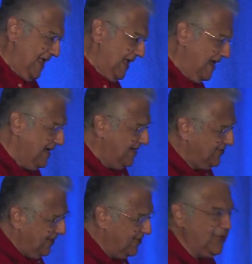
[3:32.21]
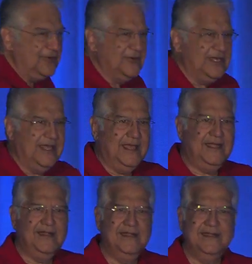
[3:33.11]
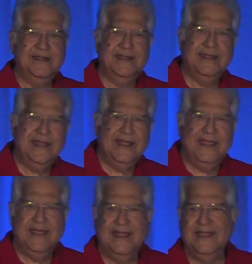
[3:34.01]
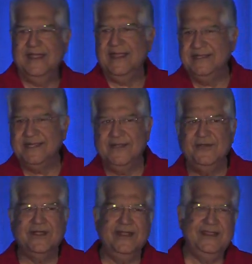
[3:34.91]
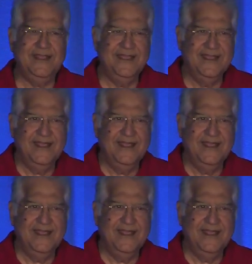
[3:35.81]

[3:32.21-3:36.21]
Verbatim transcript: And so I talked to her dad, and he said, you crazy.